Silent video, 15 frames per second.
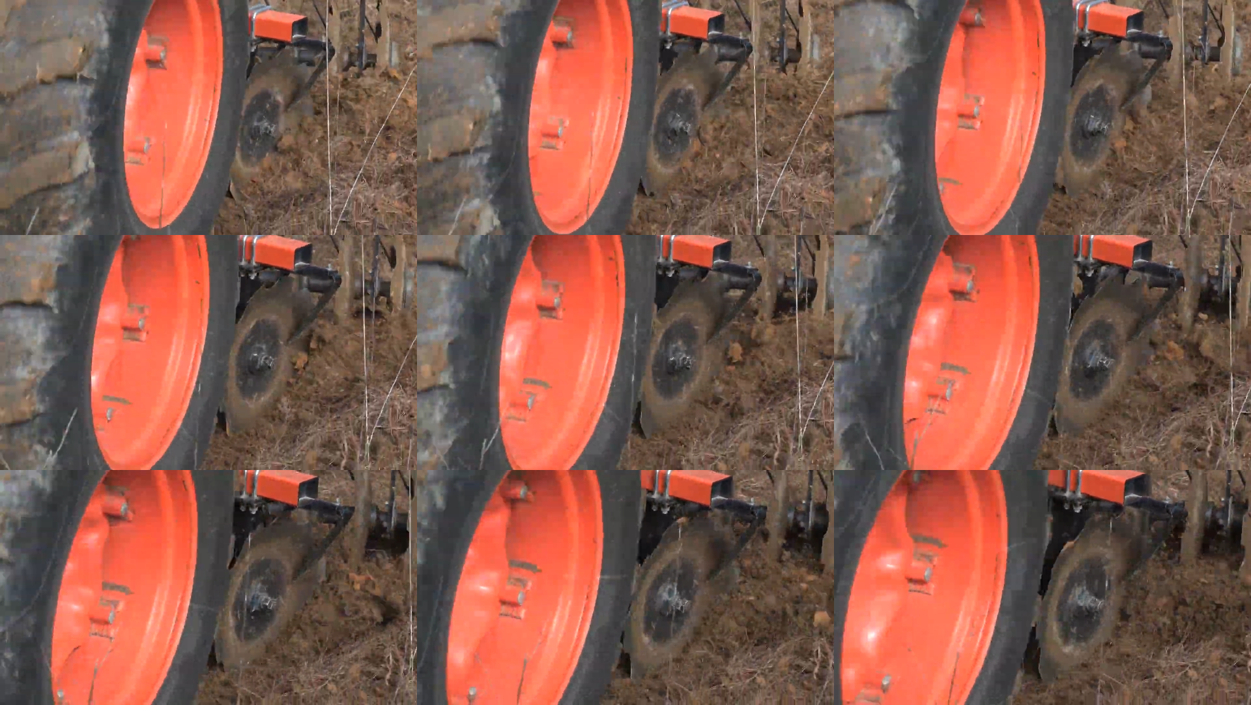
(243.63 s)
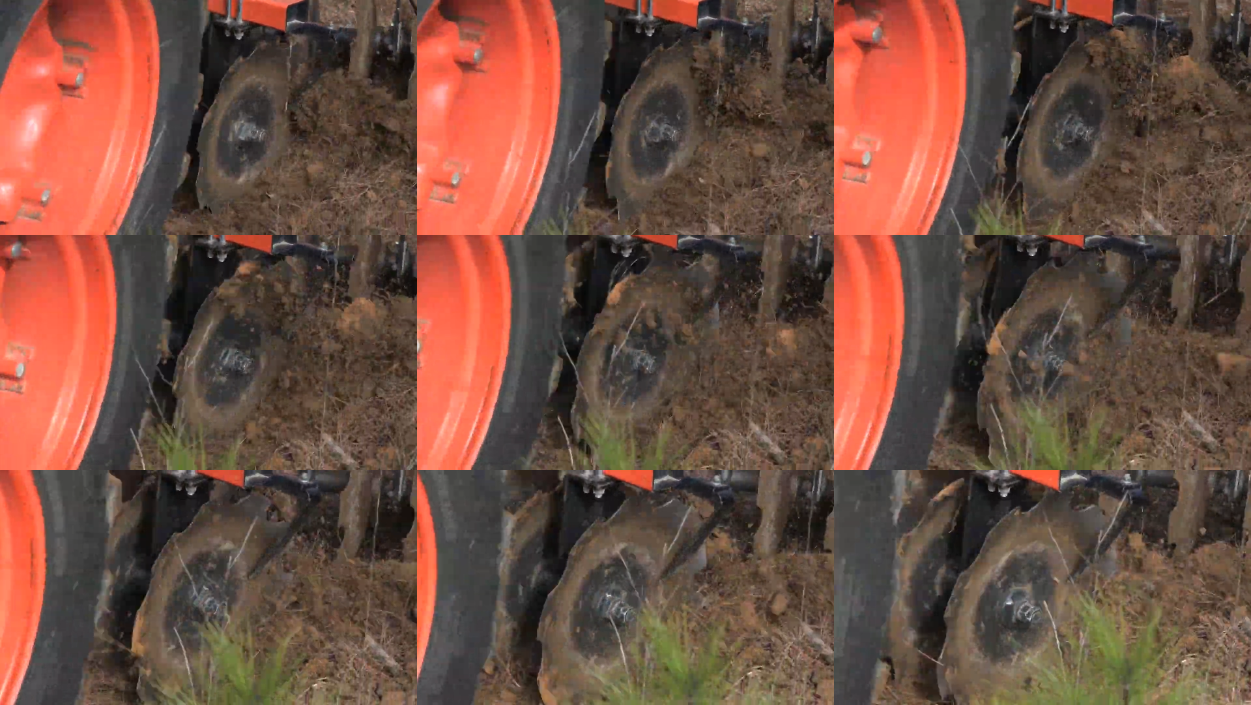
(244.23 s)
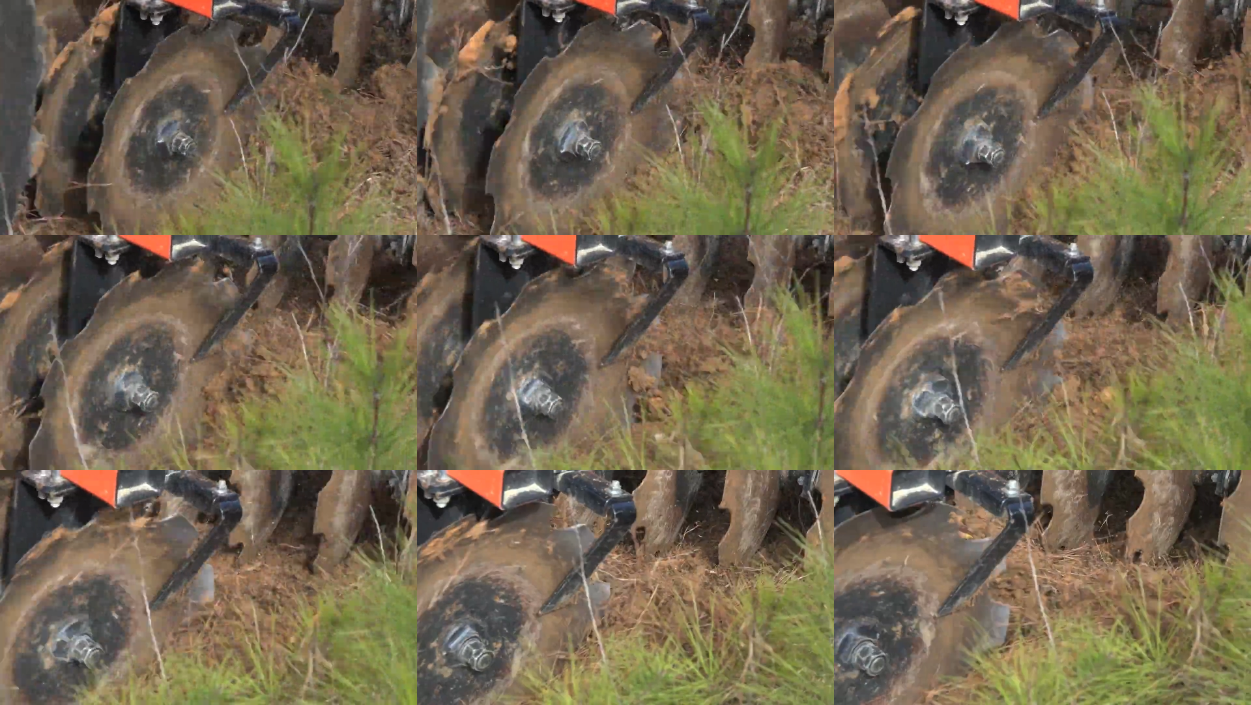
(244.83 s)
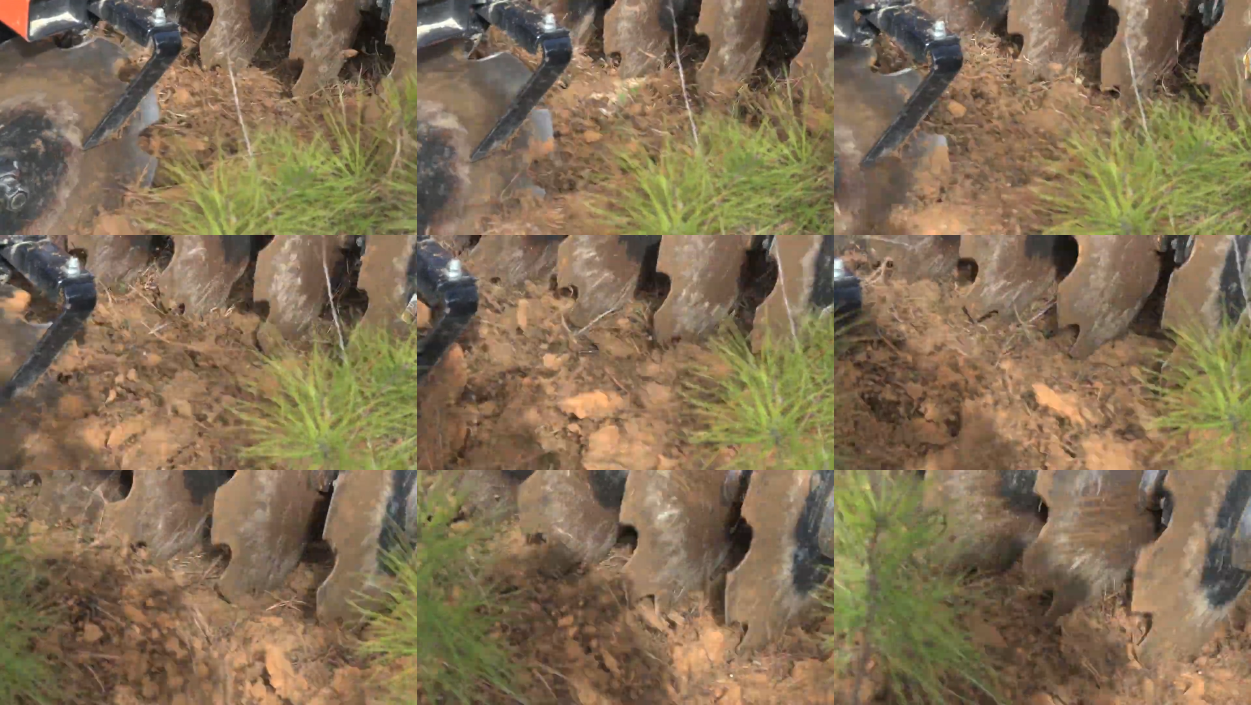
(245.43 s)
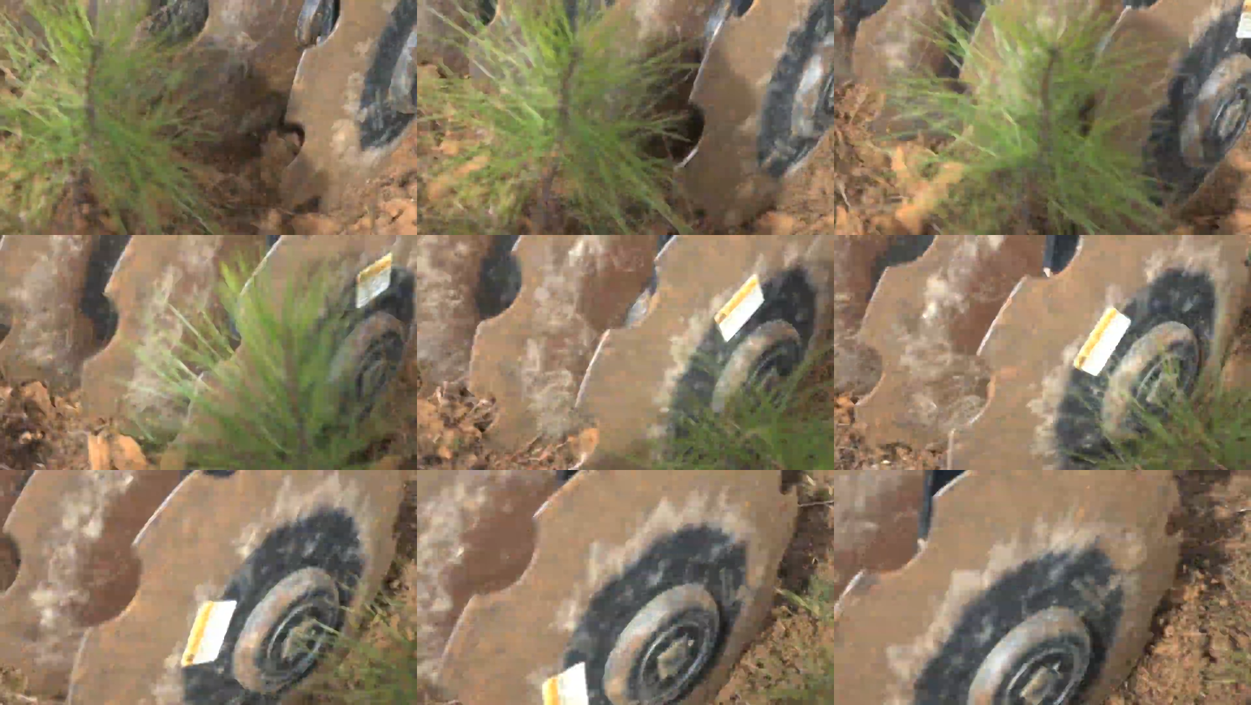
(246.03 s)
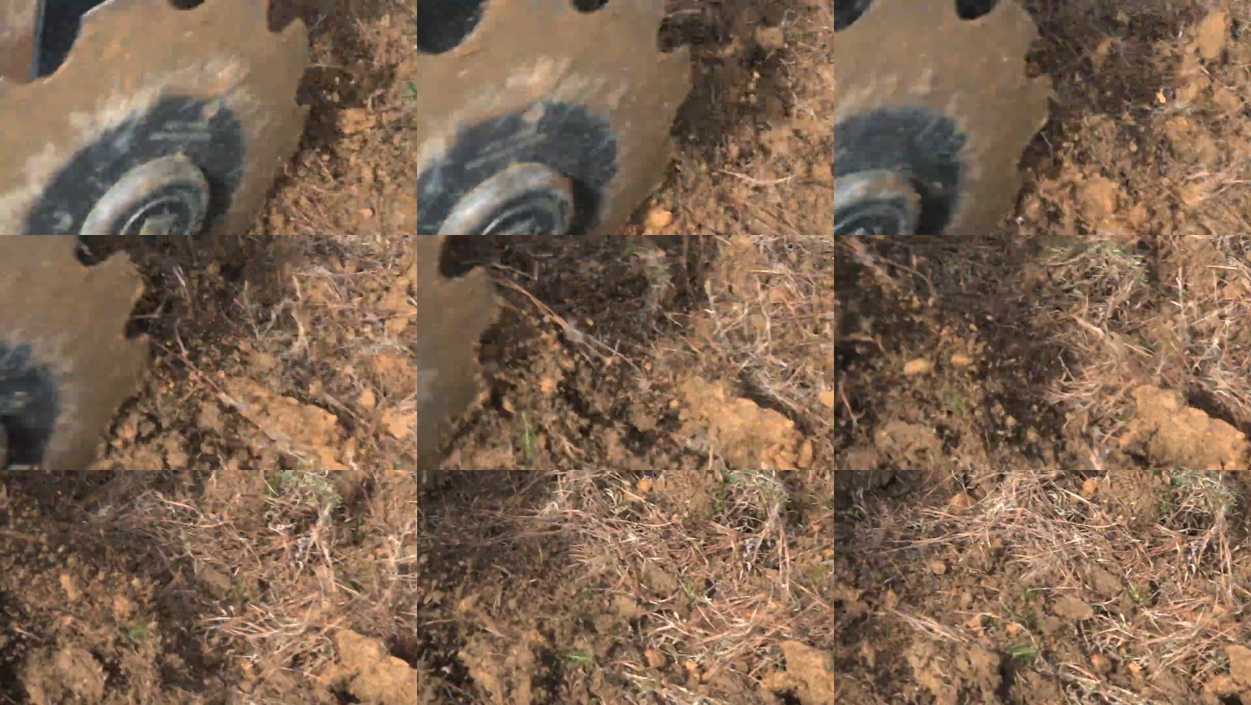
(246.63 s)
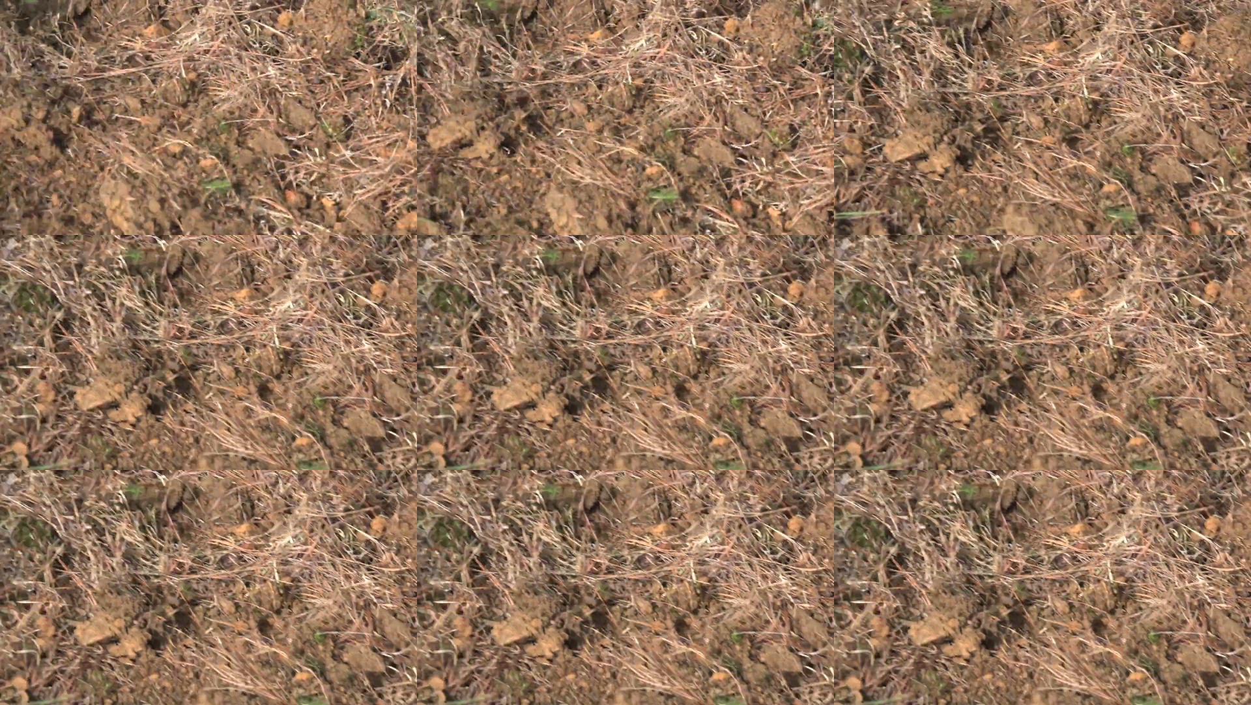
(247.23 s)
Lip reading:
Nobody's mouth can be seen.